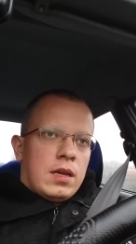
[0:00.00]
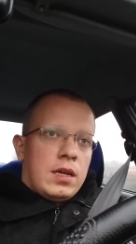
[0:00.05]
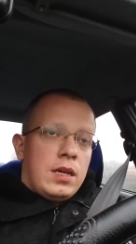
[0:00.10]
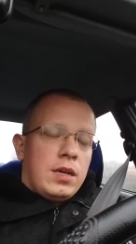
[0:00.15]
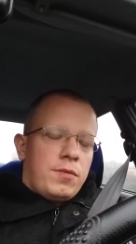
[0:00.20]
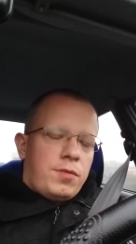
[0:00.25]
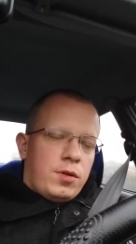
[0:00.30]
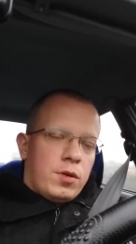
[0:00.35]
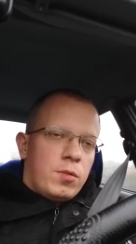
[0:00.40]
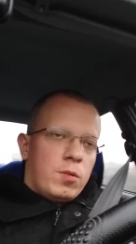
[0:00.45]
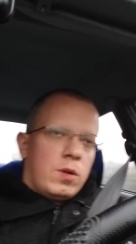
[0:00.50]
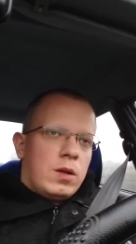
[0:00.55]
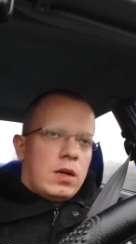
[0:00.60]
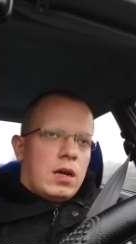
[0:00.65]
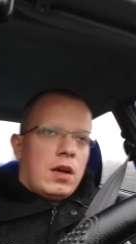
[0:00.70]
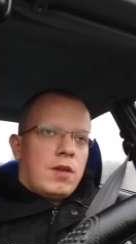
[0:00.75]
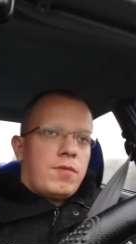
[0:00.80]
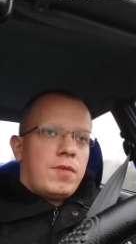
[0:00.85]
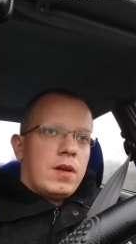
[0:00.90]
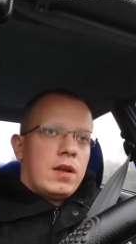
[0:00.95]
If you will
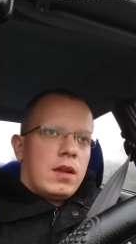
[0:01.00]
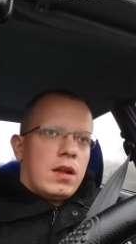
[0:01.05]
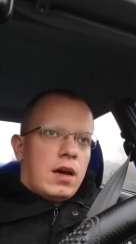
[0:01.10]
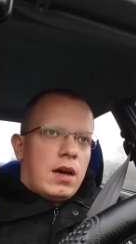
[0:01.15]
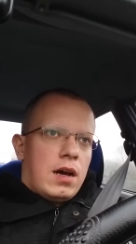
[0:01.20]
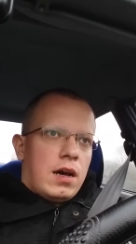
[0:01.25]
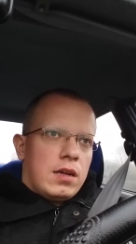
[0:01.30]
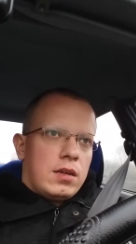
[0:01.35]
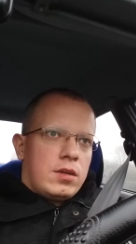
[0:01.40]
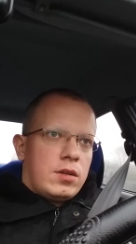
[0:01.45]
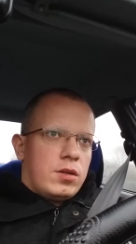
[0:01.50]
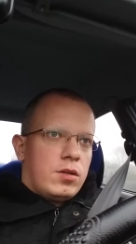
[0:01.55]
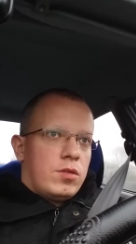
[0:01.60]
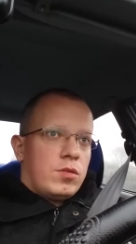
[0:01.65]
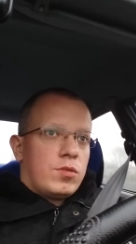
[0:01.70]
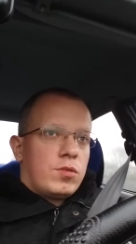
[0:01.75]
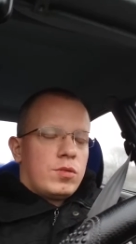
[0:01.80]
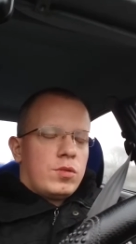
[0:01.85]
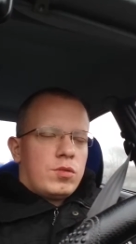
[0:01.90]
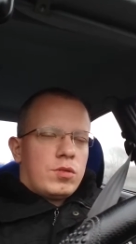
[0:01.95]
have a lot,
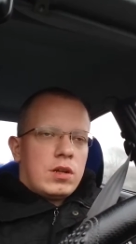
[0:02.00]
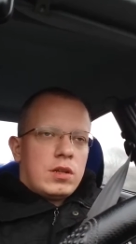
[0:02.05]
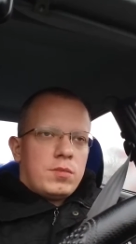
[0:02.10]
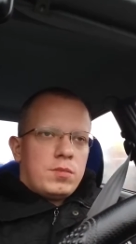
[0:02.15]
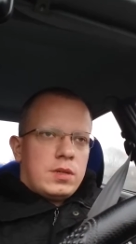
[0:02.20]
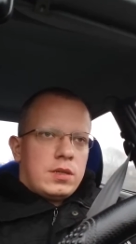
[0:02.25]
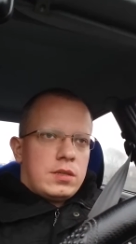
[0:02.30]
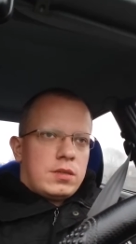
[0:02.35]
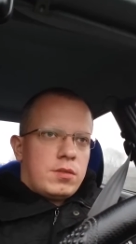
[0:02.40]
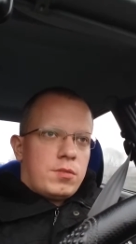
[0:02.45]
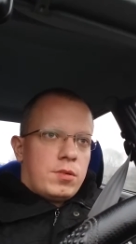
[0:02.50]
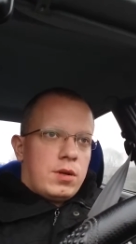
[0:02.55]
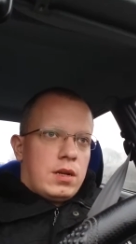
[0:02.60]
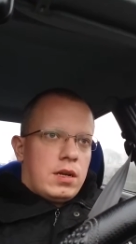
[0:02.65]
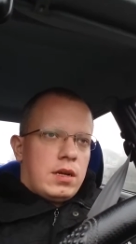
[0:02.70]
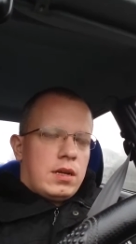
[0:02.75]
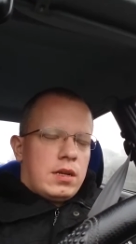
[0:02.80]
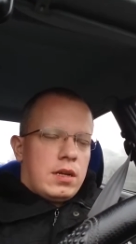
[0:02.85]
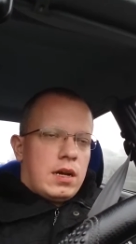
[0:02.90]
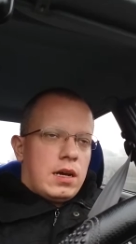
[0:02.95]
you can meet
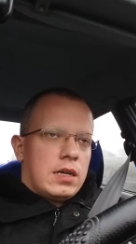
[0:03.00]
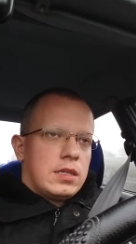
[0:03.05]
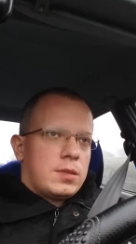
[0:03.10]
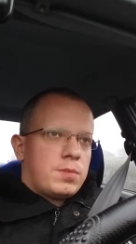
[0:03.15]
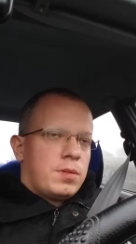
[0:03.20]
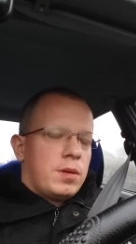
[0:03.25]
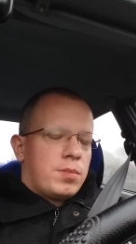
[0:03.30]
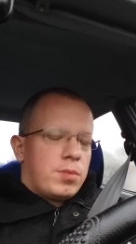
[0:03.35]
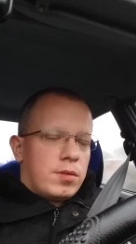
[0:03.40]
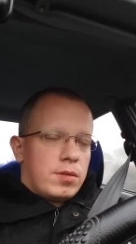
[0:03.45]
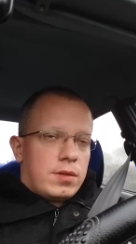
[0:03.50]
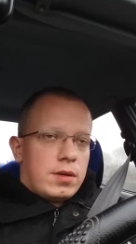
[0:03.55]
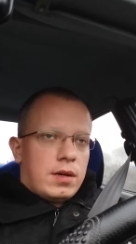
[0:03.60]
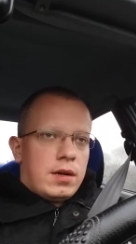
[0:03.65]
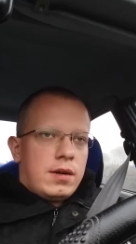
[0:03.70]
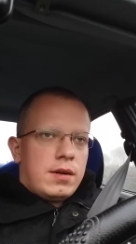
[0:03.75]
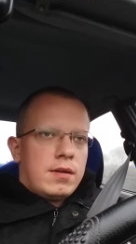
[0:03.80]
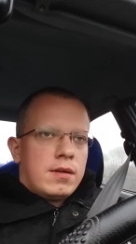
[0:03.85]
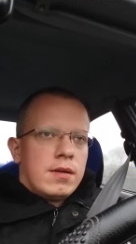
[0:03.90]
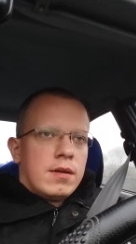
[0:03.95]
really nice people
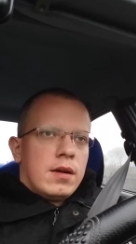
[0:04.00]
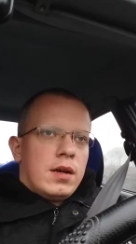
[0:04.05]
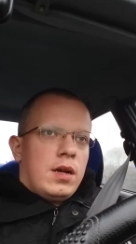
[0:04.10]
there.